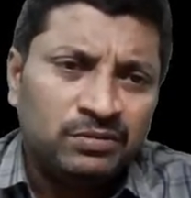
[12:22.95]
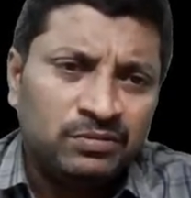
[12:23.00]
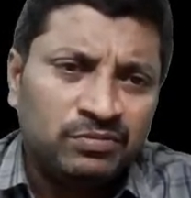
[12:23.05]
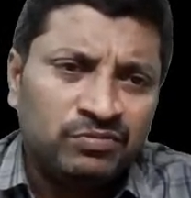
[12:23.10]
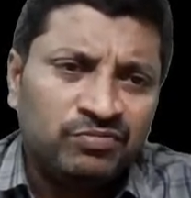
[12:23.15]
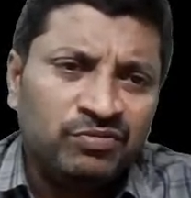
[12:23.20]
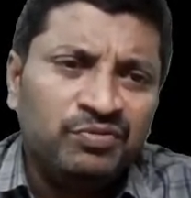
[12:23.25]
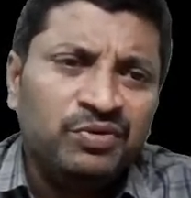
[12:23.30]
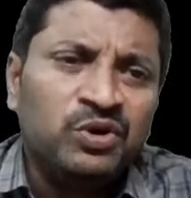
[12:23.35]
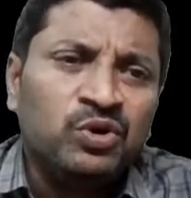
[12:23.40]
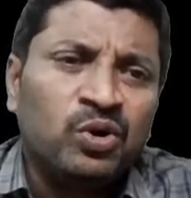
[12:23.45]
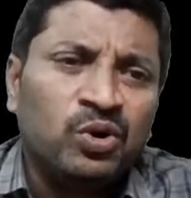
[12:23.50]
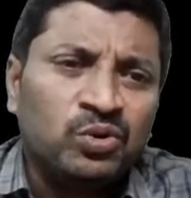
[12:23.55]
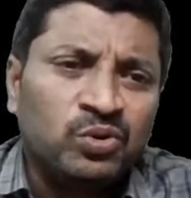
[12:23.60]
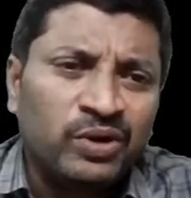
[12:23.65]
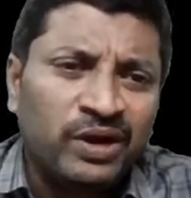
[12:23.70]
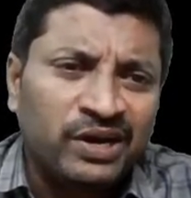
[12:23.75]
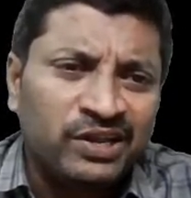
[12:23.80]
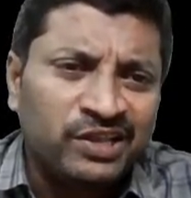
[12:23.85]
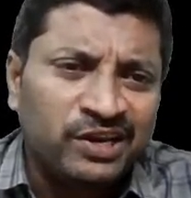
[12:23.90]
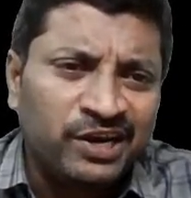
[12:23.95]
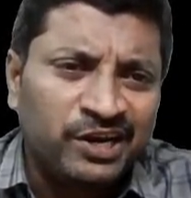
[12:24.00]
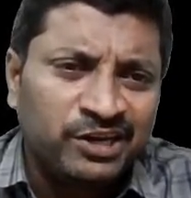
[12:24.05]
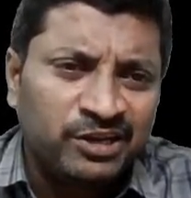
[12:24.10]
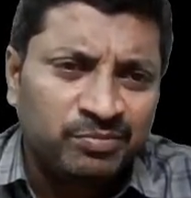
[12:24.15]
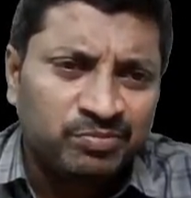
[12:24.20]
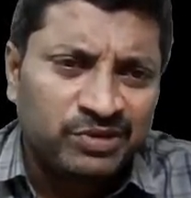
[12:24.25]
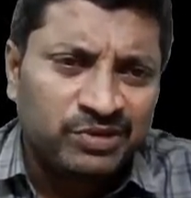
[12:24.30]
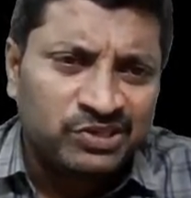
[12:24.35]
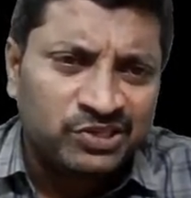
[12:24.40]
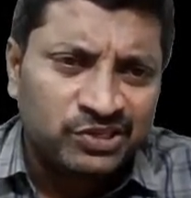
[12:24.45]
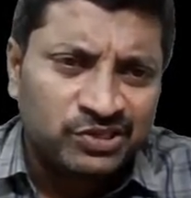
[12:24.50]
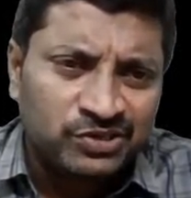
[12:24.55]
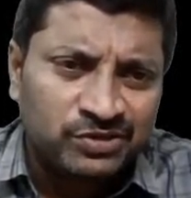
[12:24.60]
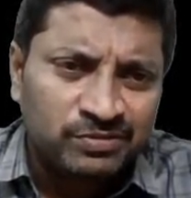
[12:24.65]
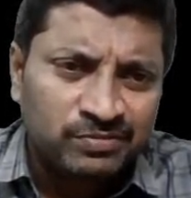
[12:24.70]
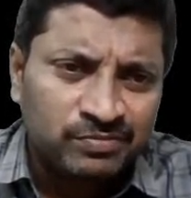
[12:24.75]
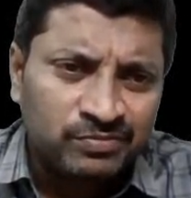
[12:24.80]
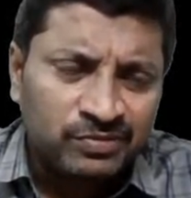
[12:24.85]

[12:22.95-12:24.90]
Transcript: We will go to another ATM, that's it.